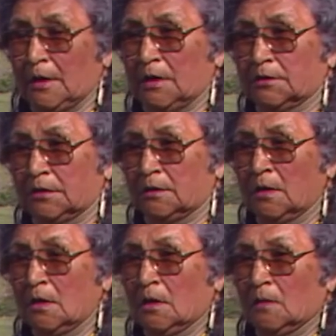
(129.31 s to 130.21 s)
And I said,
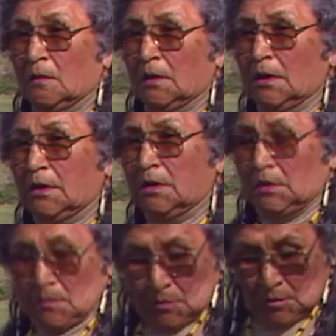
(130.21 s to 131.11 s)
well, I
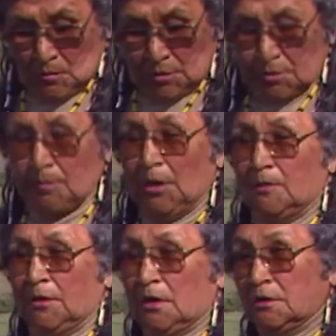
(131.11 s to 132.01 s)
didn't know much
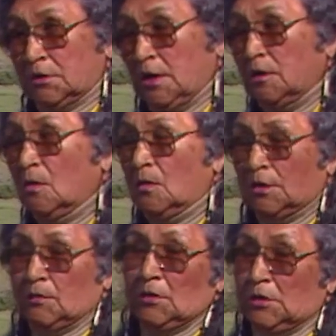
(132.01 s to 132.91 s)
about it because I know
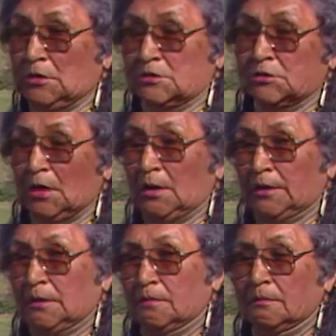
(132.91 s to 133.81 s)
it. We didn't sell
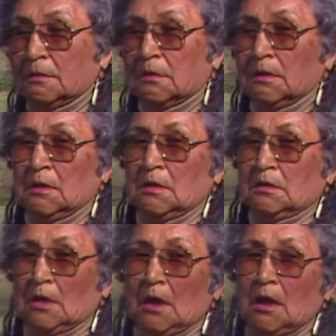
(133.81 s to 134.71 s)
it.
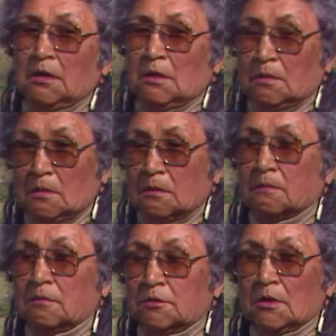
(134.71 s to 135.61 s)
The guy that,
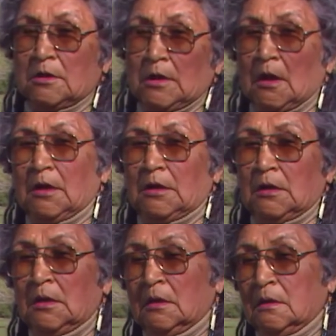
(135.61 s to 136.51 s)
Johnny
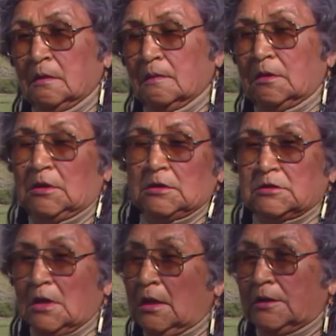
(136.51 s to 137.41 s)
Heidi, we didn't
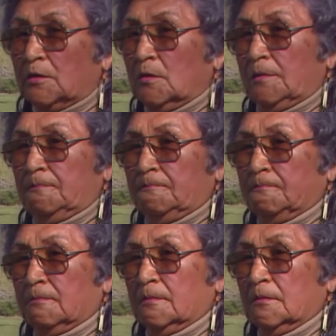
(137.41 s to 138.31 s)
sell it to him.
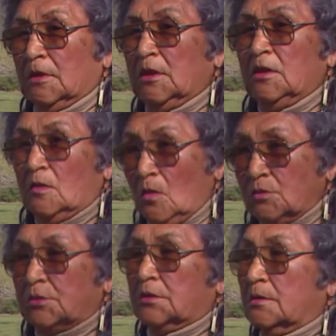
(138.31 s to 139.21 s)
He
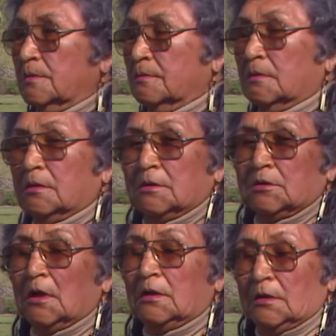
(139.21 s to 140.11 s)
knows it.
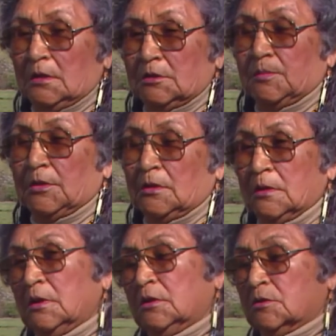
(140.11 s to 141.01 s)
John does, but
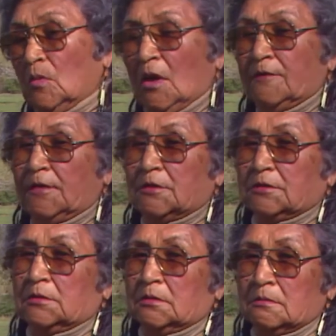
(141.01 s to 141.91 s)
his wife doesn't.